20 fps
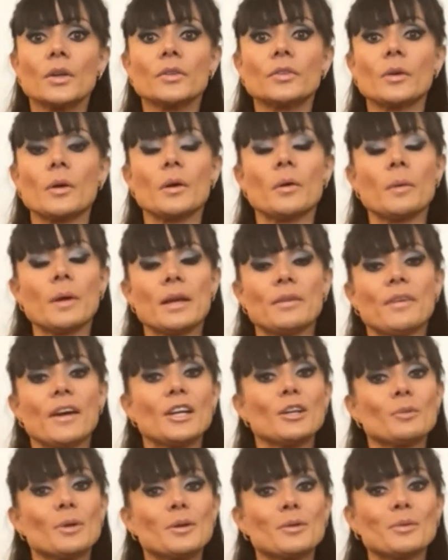So if
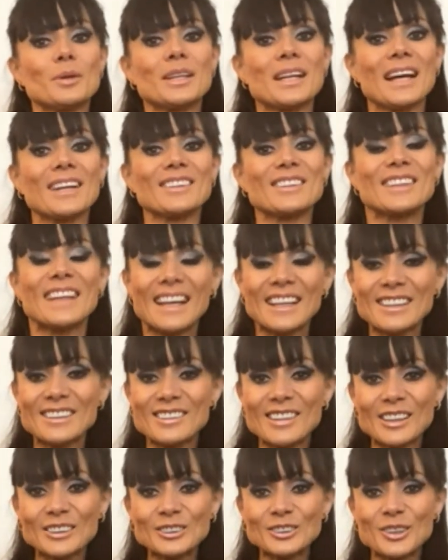anyone would like to get
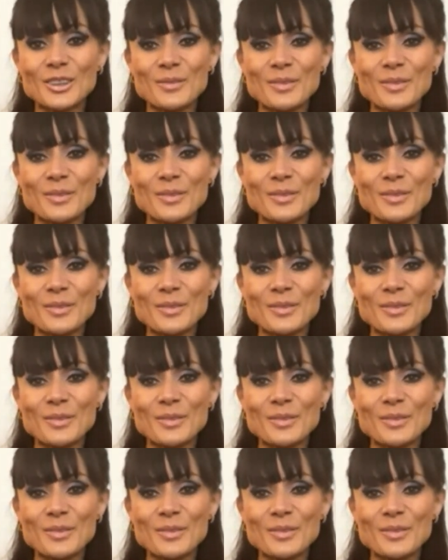in touch